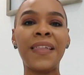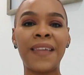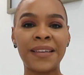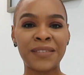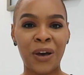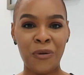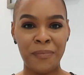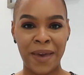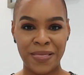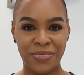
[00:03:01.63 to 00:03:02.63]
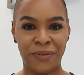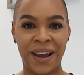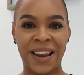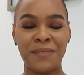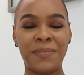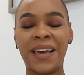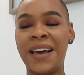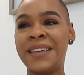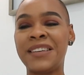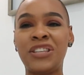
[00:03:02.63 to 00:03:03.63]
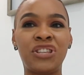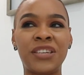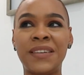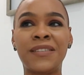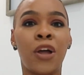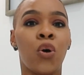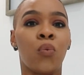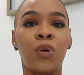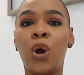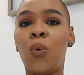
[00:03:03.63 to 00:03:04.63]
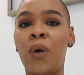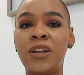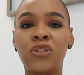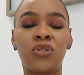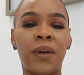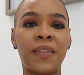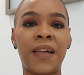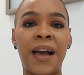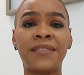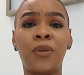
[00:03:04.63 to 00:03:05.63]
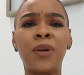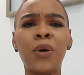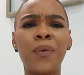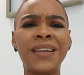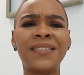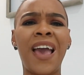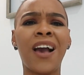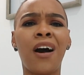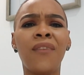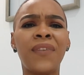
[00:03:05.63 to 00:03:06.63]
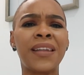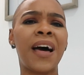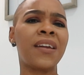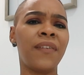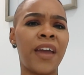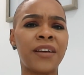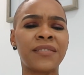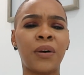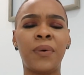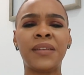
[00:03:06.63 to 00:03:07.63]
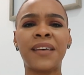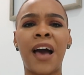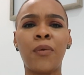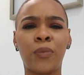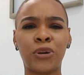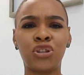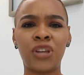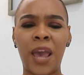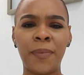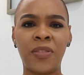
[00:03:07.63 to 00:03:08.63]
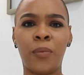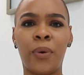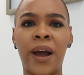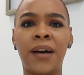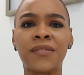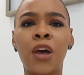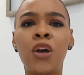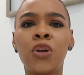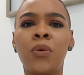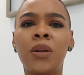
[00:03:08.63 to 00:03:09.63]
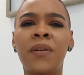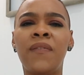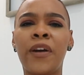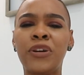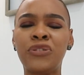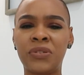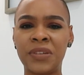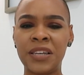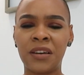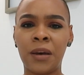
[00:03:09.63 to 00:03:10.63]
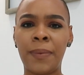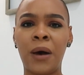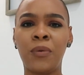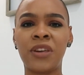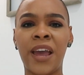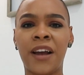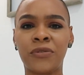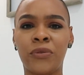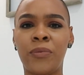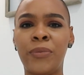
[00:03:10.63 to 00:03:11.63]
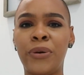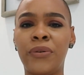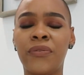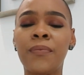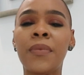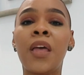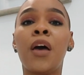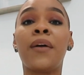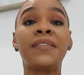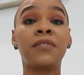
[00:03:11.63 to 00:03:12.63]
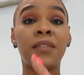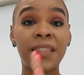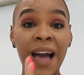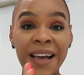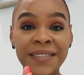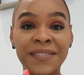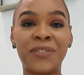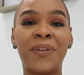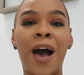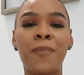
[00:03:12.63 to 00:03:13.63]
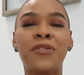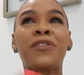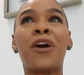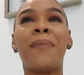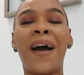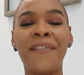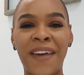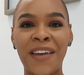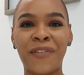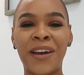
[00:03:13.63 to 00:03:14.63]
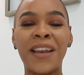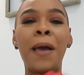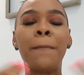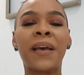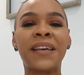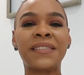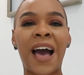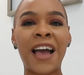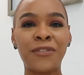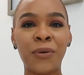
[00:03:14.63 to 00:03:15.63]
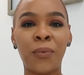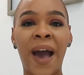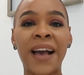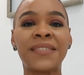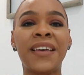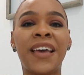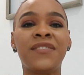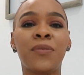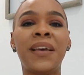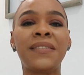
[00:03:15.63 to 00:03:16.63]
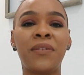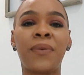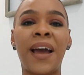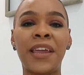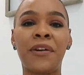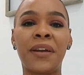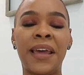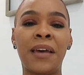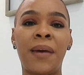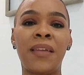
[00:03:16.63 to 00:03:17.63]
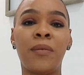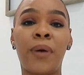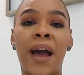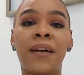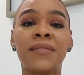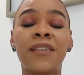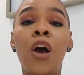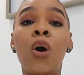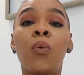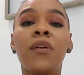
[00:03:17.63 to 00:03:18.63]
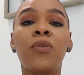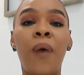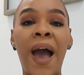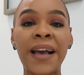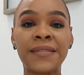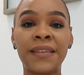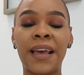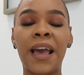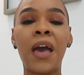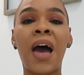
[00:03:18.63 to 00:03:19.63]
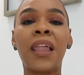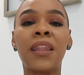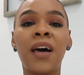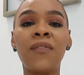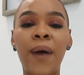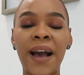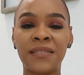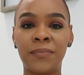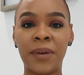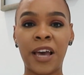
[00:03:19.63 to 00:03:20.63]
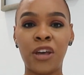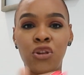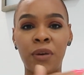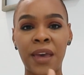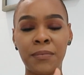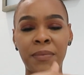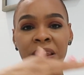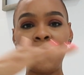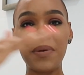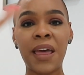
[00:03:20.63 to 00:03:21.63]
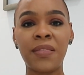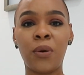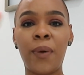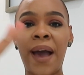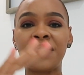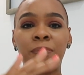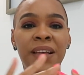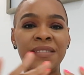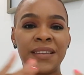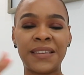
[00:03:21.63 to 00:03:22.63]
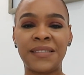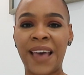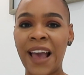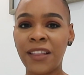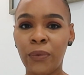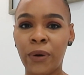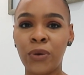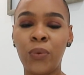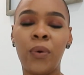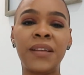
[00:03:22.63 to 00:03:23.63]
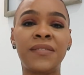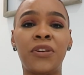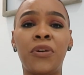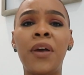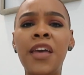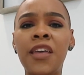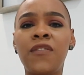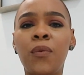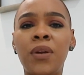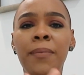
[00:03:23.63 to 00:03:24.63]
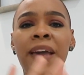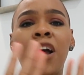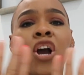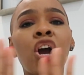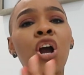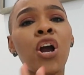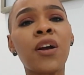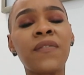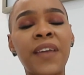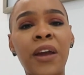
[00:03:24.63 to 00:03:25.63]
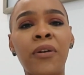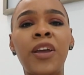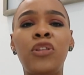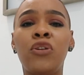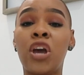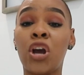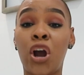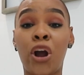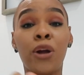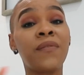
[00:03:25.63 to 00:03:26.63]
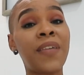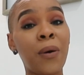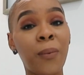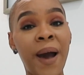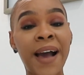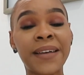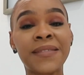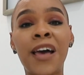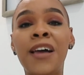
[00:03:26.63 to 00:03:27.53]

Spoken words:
like to omit threading because it's just, we don't want straight lines and we don't want to take off a lot of hairs at one time when we're shaping the brows. We want to be very strategic about which hairs we remove. Okay, so the last 2 options are my favorite because I do waxing and tweezing right here at Inga Bailey Brows. With waxing, I love waxing because you can manipulate the wax, place it exactly where you want to. If you want to make a curved area, you can curve that wax